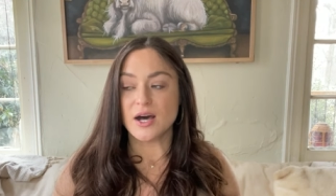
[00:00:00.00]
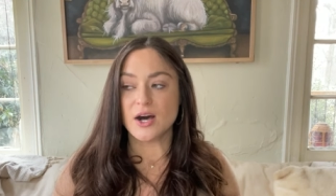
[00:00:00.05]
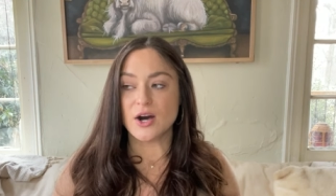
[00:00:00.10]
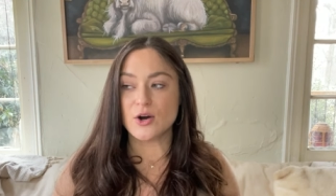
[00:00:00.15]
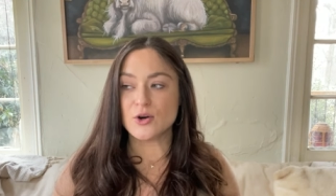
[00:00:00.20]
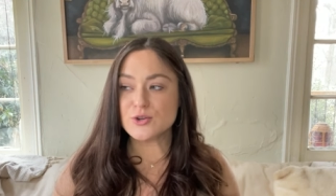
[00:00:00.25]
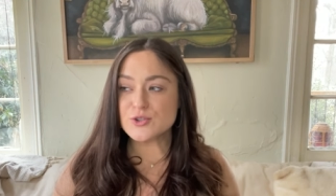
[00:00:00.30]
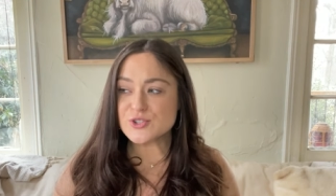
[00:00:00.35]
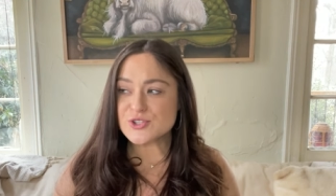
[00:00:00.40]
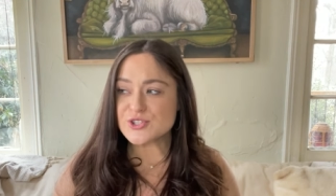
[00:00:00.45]

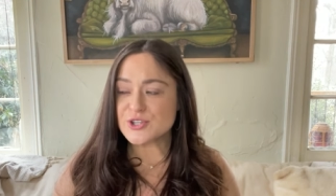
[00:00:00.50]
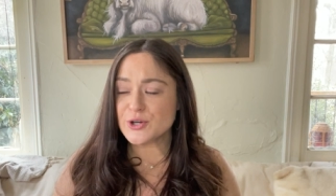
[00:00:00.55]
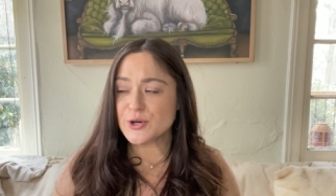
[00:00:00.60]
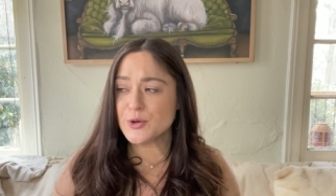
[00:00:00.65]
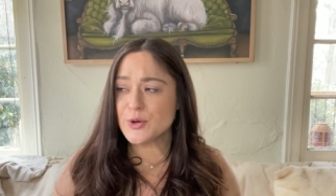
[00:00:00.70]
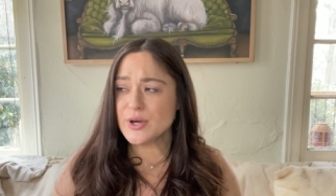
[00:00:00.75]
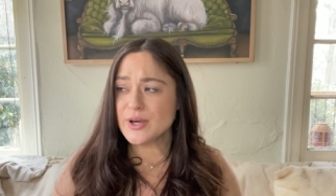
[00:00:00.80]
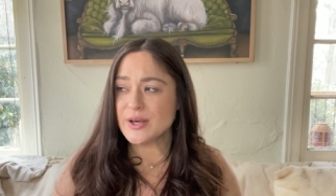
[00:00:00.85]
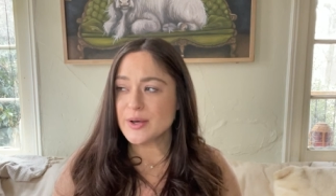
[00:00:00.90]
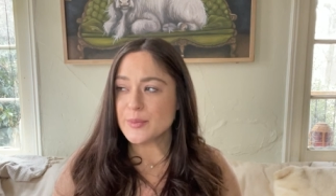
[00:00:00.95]
Also,
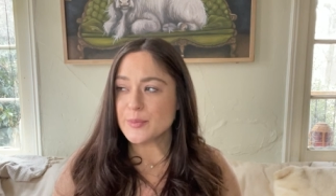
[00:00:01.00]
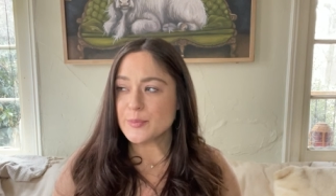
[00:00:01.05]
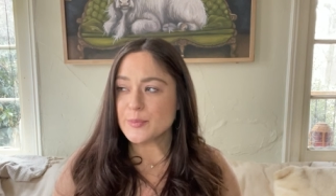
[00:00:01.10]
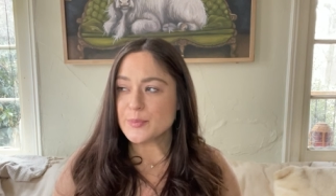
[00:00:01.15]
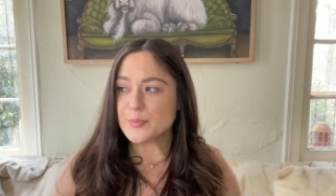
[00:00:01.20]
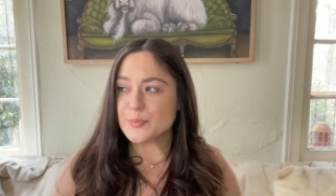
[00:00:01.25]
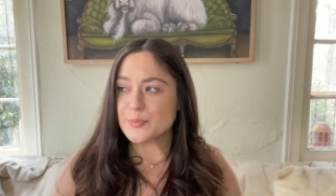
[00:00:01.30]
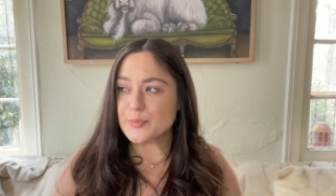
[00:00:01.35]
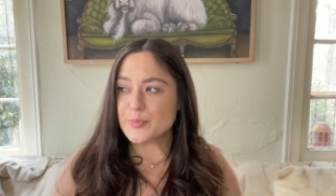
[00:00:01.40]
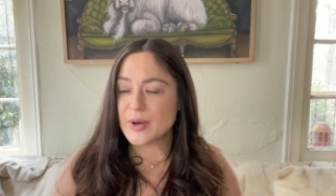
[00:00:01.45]

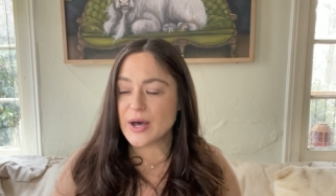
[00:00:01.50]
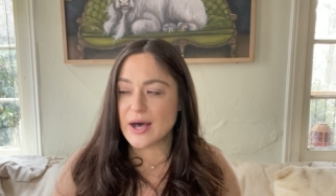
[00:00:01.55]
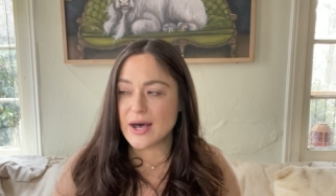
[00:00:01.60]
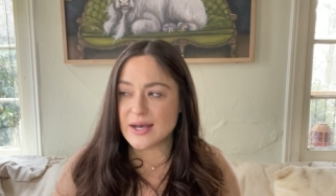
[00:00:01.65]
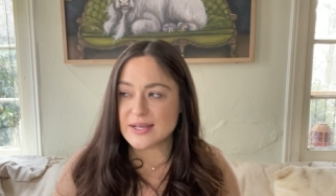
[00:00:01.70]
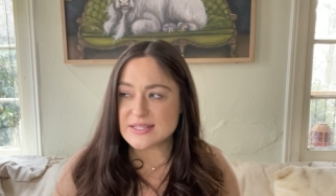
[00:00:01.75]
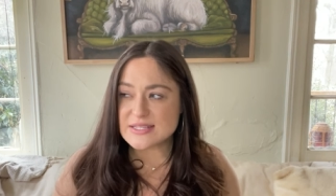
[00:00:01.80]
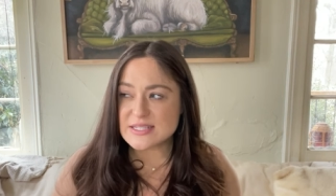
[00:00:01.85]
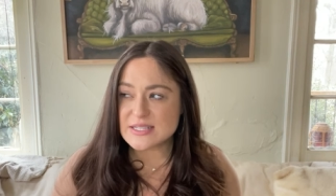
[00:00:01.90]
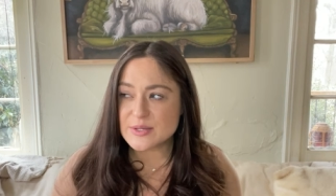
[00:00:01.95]

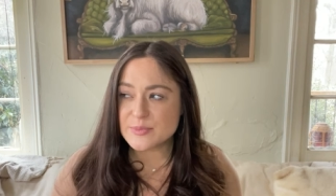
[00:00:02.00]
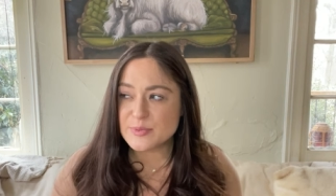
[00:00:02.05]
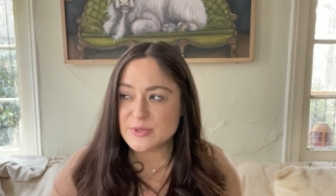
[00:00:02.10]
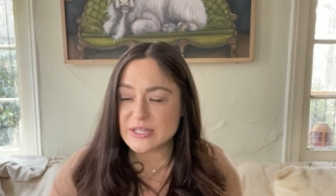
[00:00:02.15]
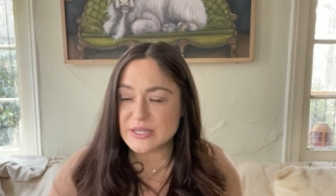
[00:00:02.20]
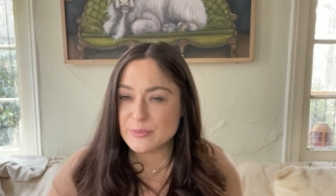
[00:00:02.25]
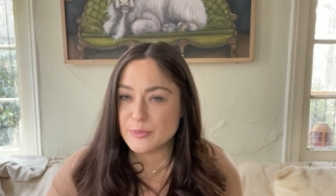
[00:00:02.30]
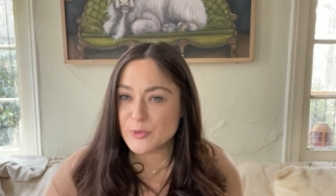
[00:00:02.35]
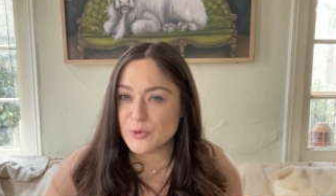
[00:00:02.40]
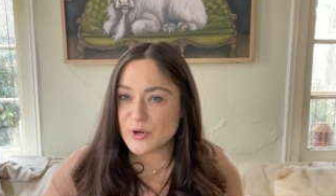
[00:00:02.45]

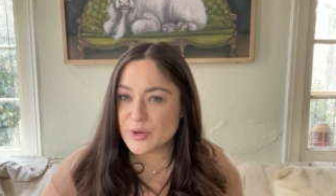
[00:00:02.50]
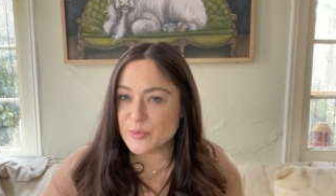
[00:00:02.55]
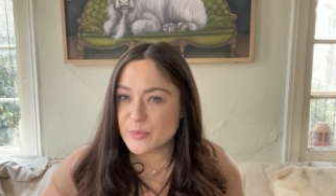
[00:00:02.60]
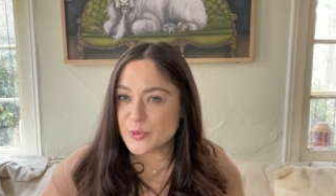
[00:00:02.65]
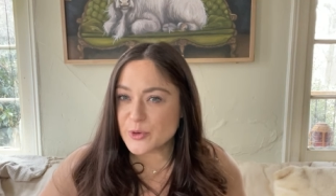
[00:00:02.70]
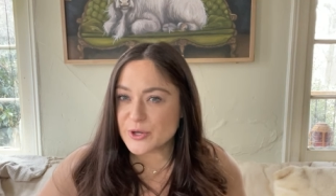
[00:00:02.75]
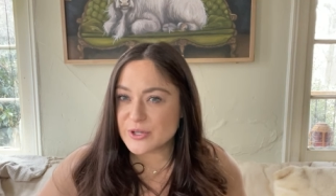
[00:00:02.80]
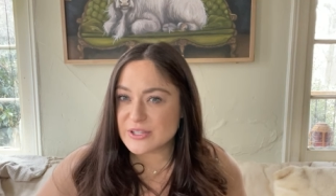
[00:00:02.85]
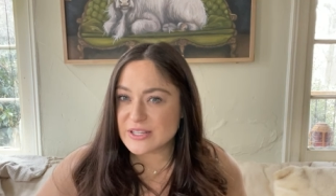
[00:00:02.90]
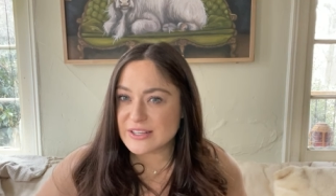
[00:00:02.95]
possibly more
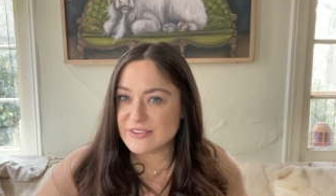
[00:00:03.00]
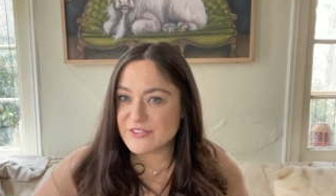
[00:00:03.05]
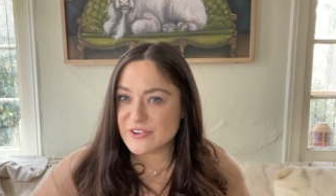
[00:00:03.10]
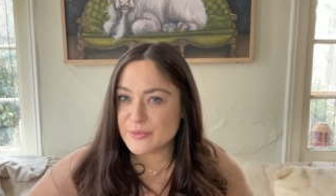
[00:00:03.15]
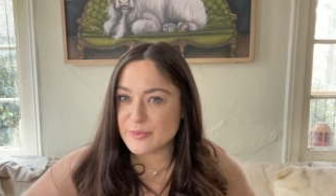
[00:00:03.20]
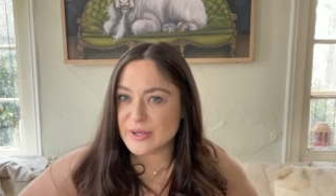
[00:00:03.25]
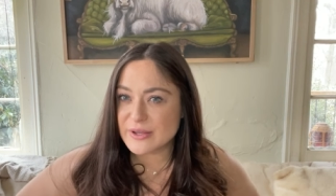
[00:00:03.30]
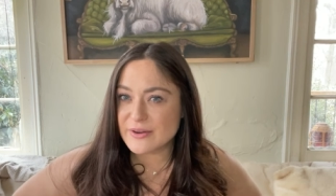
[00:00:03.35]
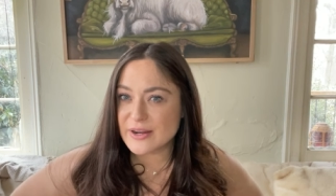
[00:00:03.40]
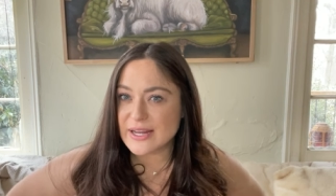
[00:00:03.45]
importantly for
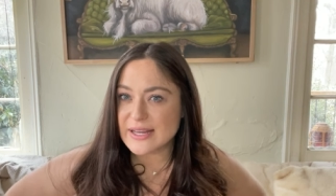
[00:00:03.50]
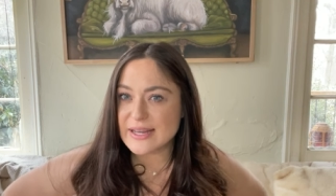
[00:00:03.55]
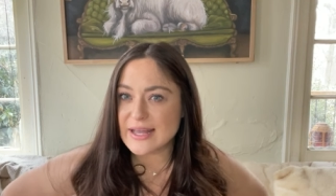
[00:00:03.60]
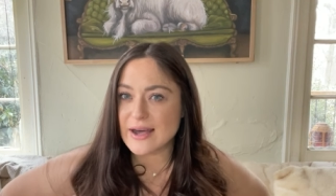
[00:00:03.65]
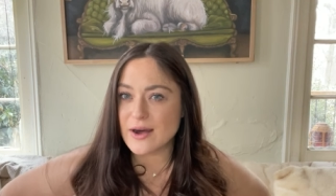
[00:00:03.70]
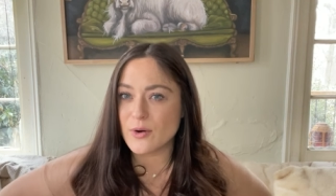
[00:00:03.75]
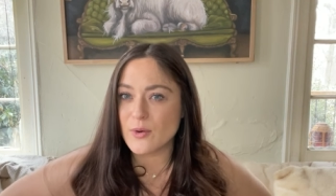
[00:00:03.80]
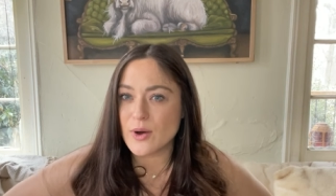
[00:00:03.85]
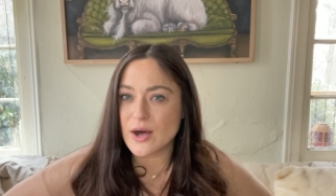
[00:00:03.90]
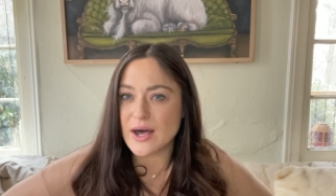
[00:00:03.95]
me right
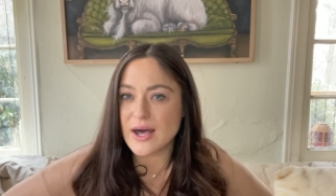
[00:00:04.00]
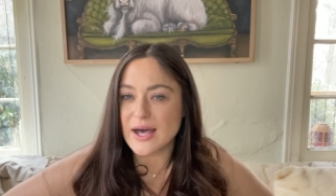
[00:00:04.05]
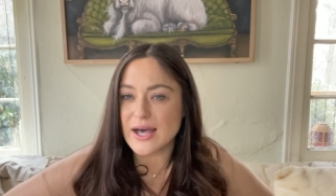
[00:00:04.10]
now,